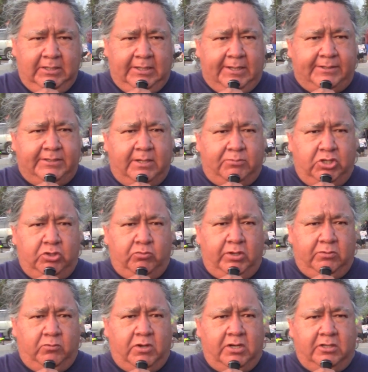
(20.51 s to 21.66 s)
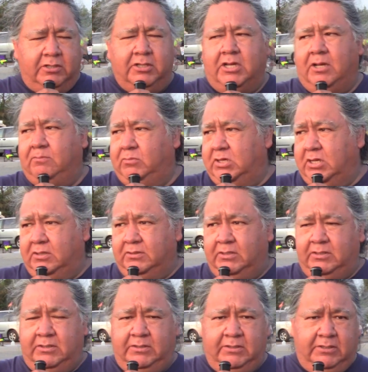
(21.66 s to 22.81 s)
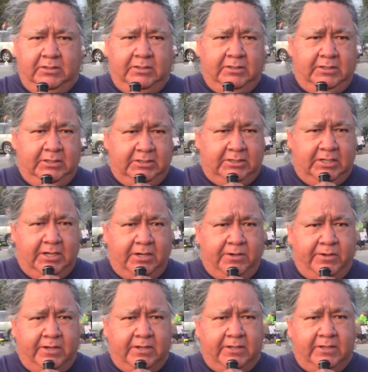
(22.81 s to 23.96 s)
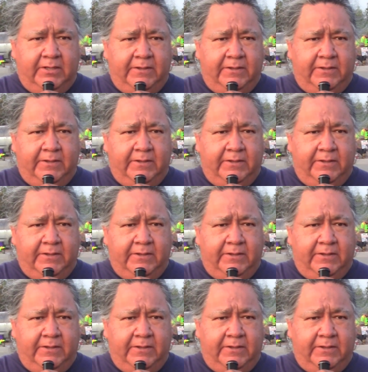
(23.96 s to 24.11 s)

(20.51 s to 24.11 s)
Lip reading: SWN wanted to come down this area.